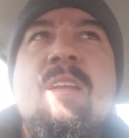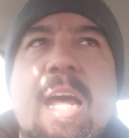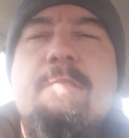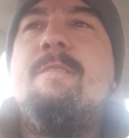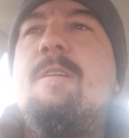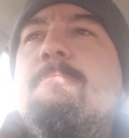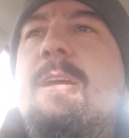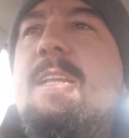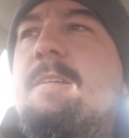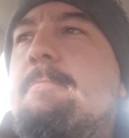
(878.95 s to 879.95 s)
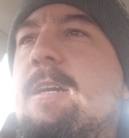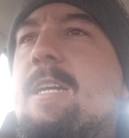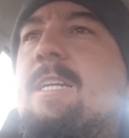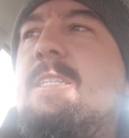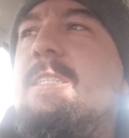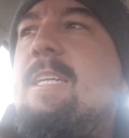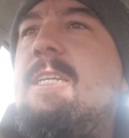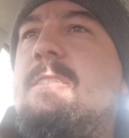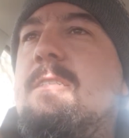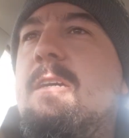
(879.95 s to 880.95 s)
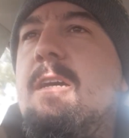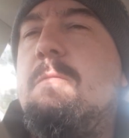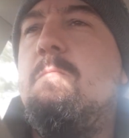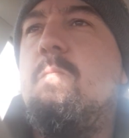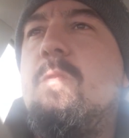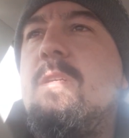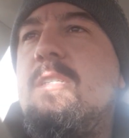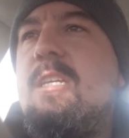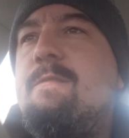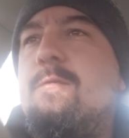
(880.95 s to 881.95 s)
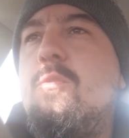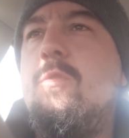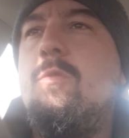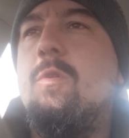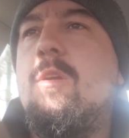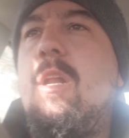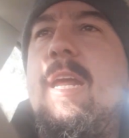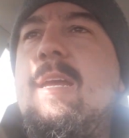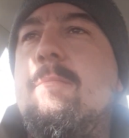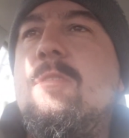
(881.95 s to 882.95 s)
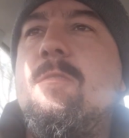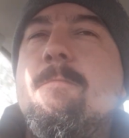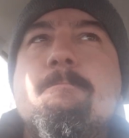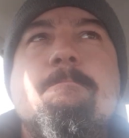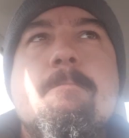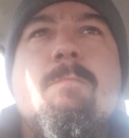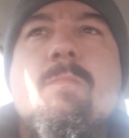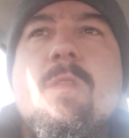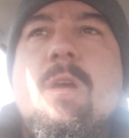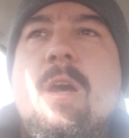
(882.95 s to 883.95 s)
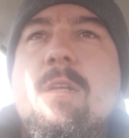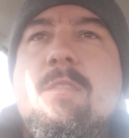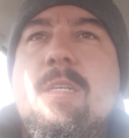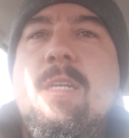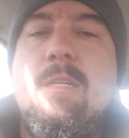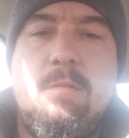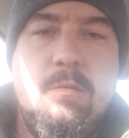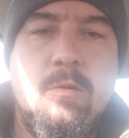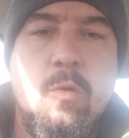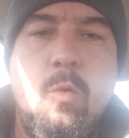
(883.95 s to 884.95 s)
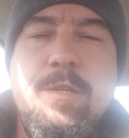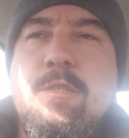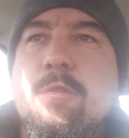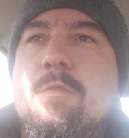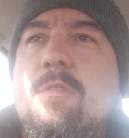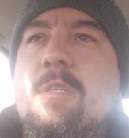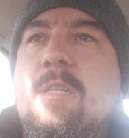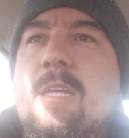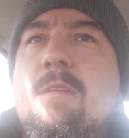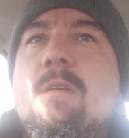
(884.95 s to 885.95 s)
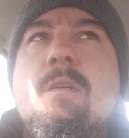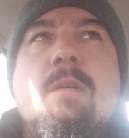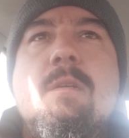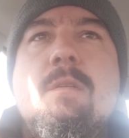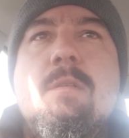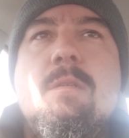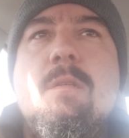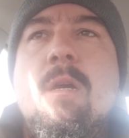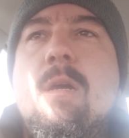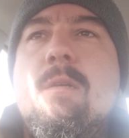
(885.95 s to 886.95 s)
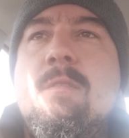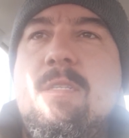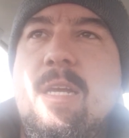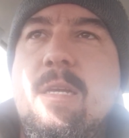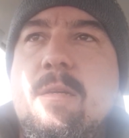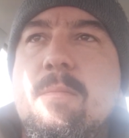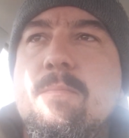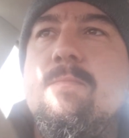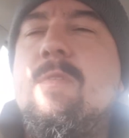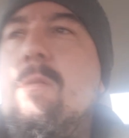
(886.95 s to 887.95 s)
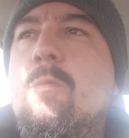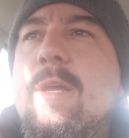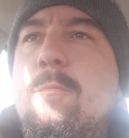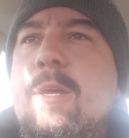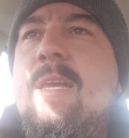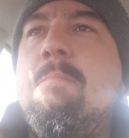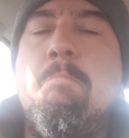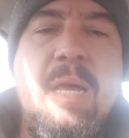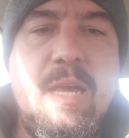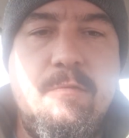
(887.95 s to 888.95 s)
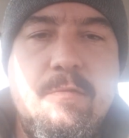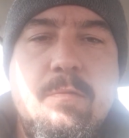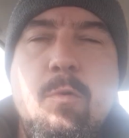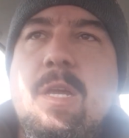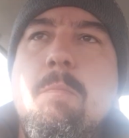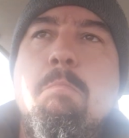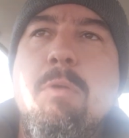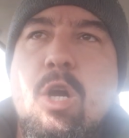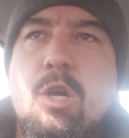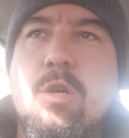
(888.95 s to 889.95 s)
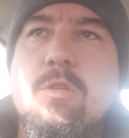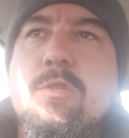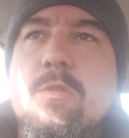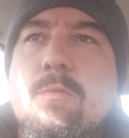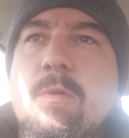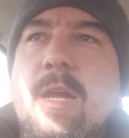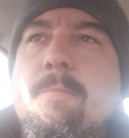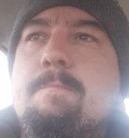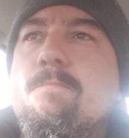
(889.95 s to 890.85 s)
Not very many Americans eat seafood or clams to get, or oysters to get zinc. We eat beef. We eat burgers, right?